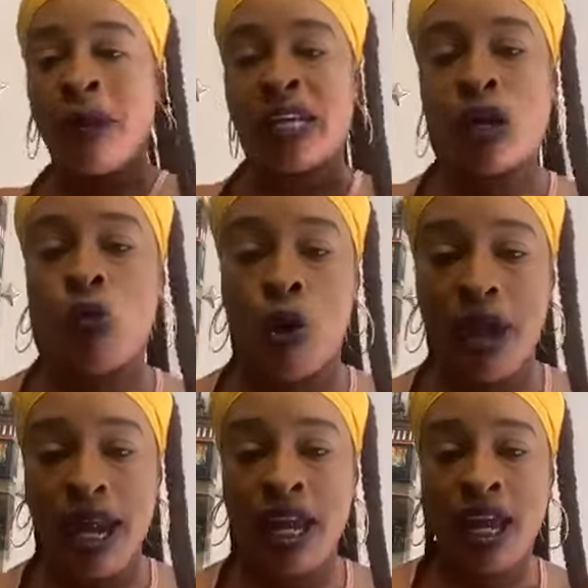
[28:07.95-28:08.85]
Because a
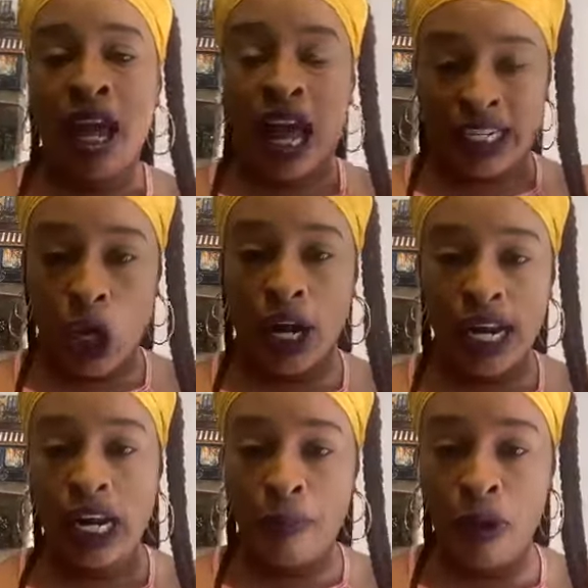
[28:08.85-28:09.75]
woman, a
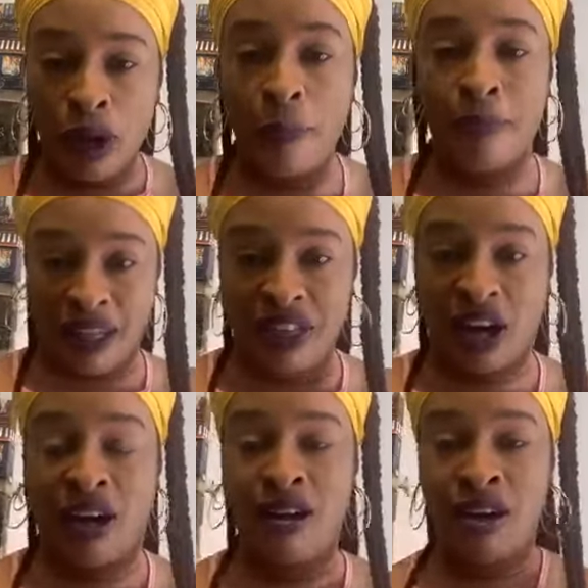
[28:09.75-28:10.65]
daughter need to be with her
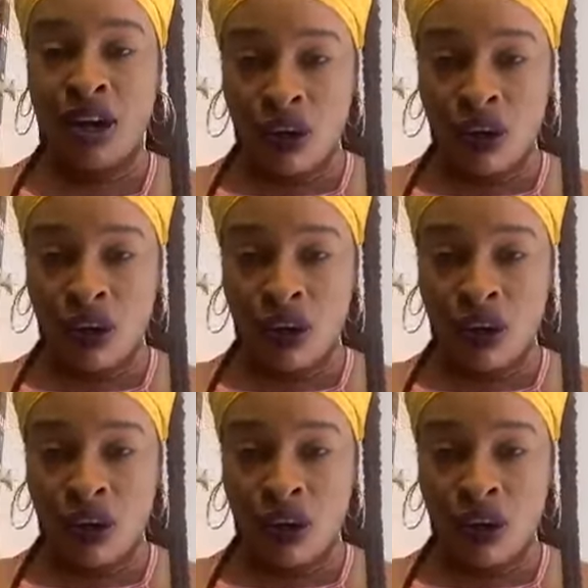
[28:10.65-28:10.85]
mother.